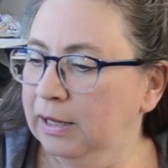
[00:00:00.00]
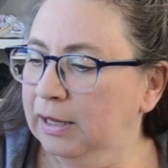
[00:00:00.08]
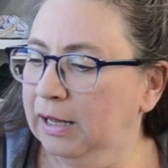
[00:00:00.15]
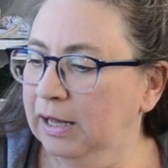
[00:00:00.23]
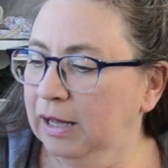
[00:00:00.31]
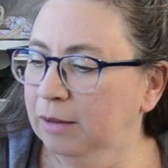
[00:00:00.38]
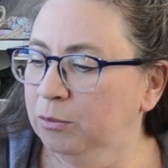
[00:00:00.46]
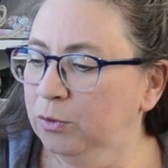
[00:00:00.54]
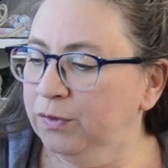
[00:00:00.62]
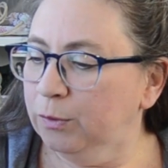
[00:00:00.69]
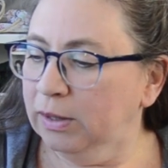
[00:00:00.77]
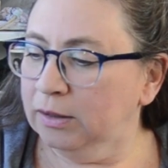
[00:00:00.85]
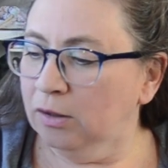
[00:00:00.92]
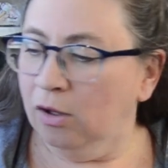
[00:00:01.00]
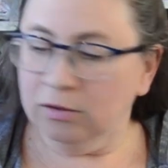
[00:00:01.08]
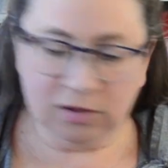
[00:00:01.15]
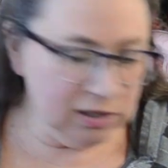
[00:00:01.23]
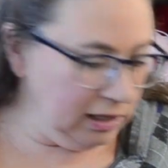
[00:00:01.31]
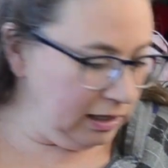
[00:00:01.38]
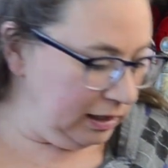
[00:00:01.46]
Moving right along
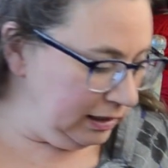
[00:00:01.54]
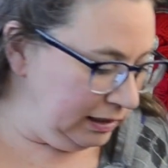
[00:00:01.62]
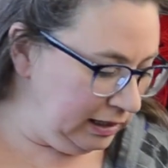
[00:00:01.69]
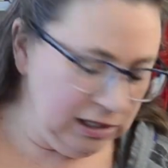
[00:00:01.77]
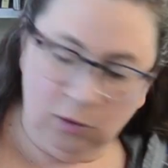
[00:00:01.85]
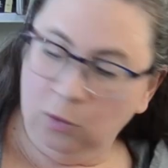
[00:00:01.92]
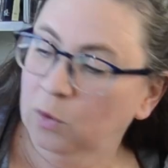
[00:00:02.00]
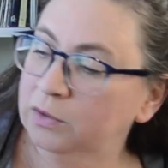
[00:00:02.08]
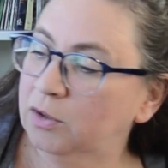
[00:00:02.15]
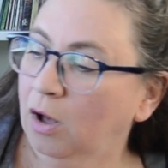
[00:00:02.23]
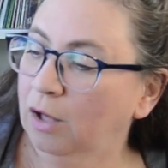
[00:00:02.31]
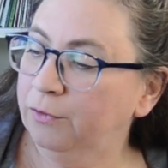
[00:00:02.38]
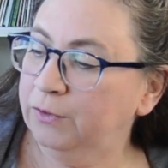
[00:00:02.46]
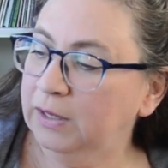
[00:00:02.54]
to Ye Olde Coffee